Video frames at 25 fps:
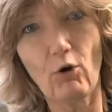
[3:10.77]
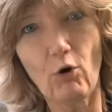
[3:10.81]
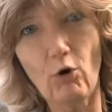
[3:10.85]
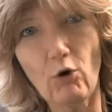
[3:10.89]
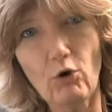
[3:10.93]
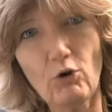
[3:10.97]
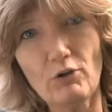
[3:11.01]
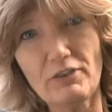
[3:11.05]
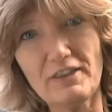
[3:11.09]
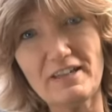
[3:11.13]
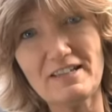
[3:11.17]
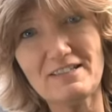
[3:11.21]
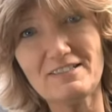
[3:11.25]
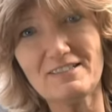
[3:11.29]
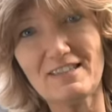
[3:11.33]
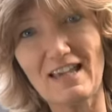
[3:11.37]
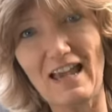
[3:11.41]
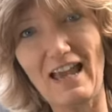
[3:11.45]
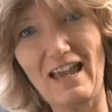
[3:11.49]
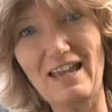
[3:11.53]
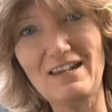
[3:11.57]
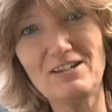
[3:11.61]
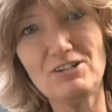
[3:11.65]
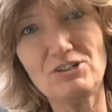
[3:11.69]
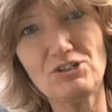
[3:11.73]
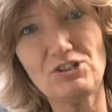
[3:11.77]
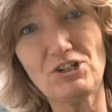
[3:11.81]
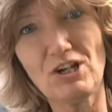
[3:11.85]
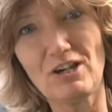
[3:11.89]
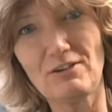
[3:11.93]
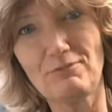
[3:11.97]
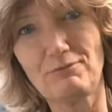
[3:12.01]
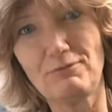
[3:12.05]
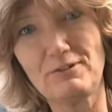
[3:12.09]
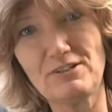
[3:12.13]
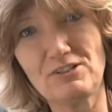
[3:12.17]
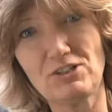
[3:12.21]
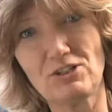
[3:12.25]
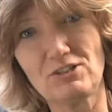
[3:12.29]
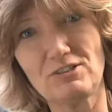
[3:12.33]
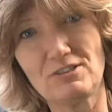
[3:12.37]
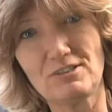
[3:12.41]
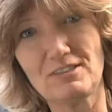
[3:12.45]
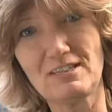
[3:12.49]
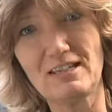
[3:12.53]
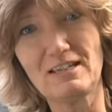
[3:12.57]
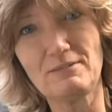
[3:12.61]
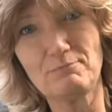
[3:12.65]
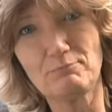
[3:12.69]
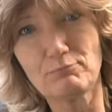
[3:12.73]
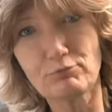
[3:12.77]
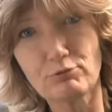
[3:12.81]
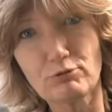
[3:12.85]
all these energy efficiency